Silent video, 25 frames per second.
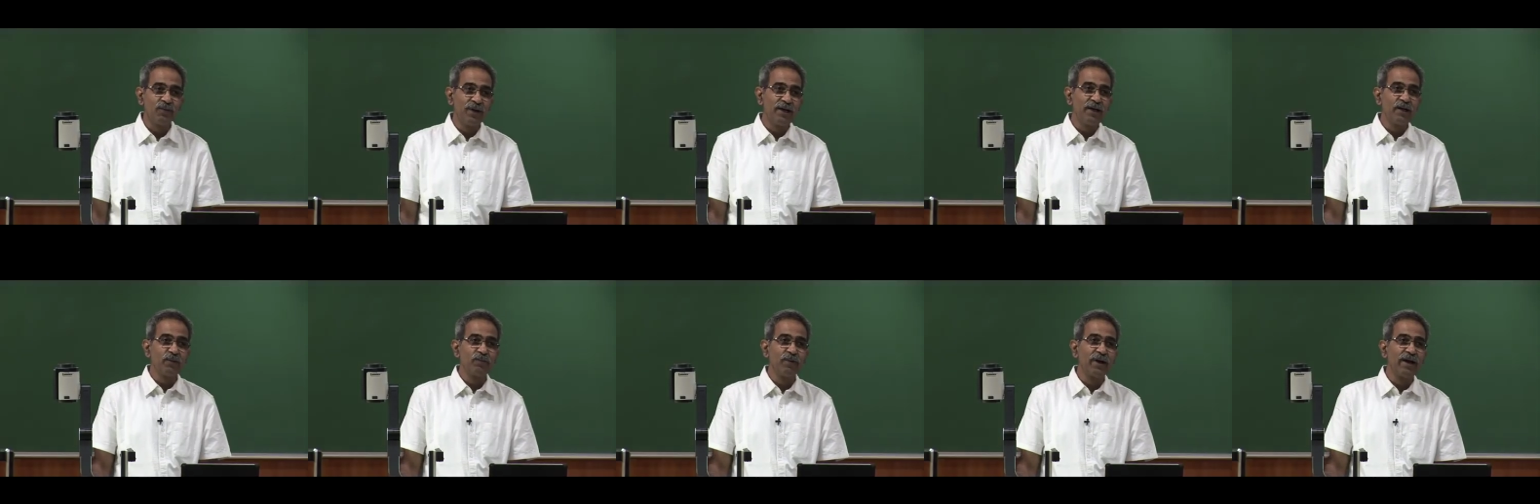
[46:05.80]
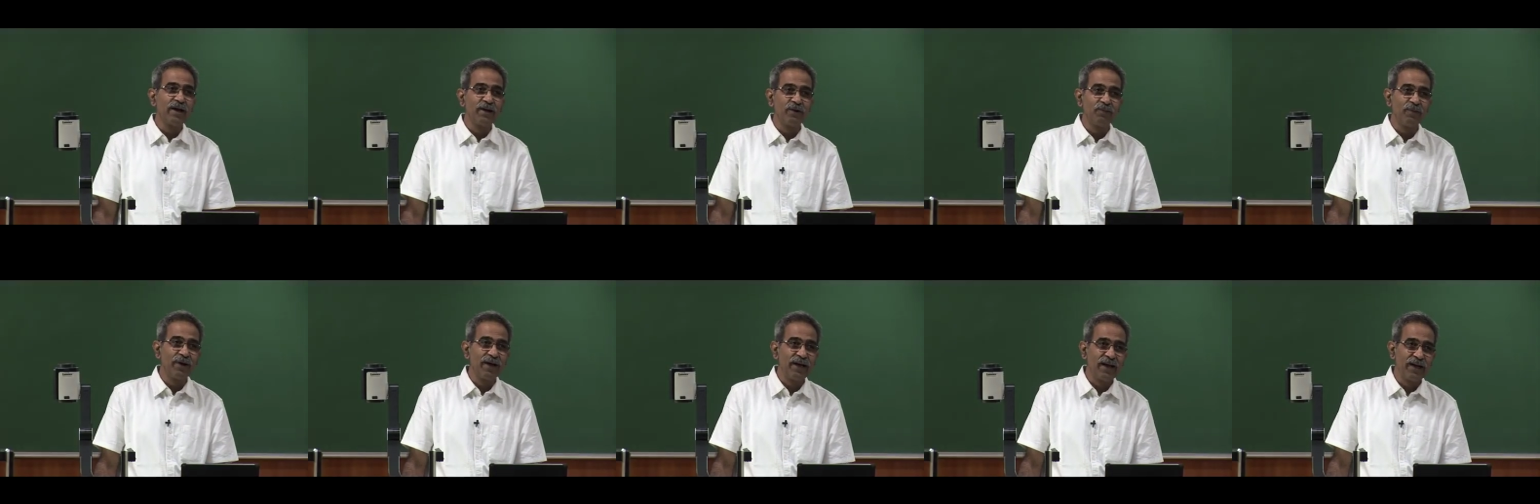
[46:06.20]

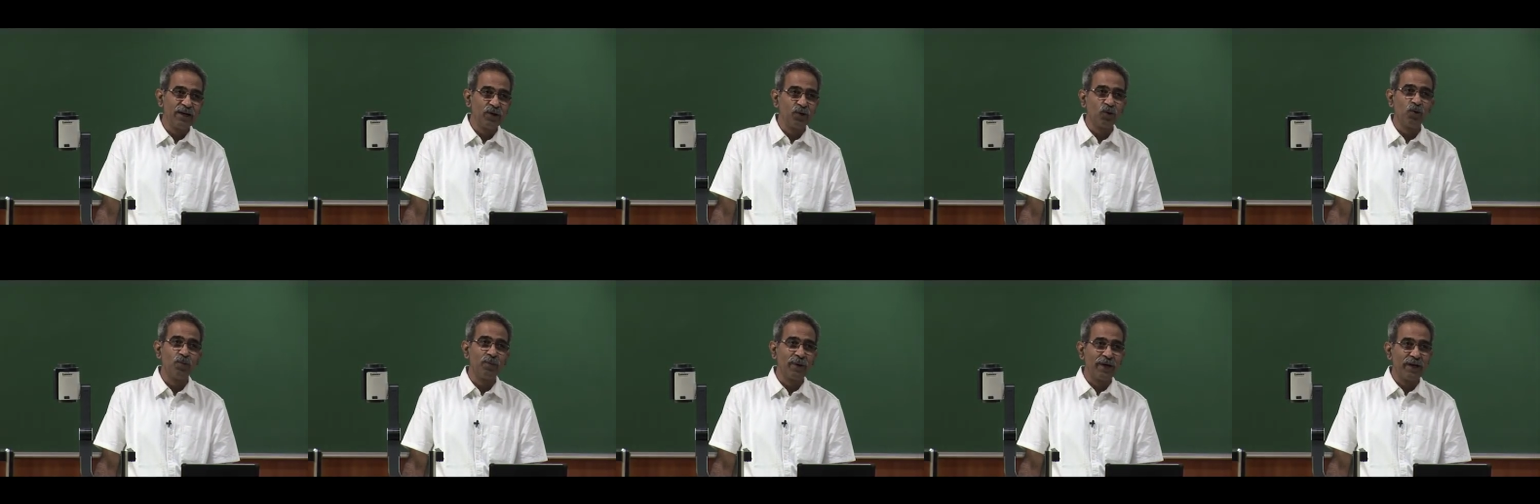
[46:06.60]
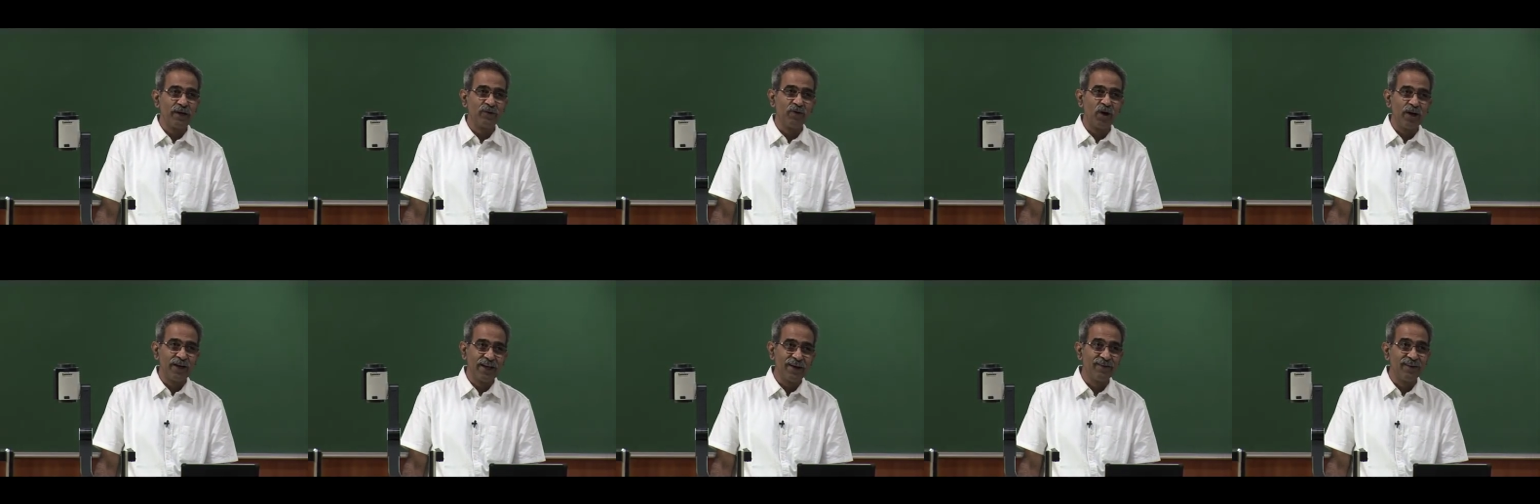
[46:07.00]
multiplied by 2 pi
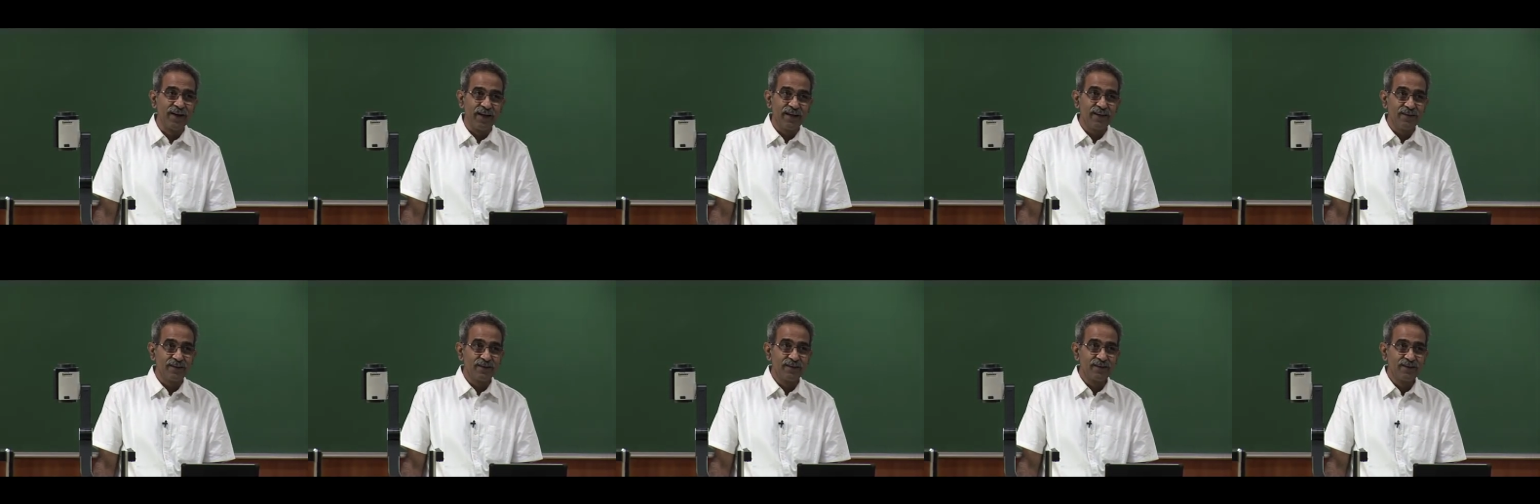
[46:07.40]
whatever.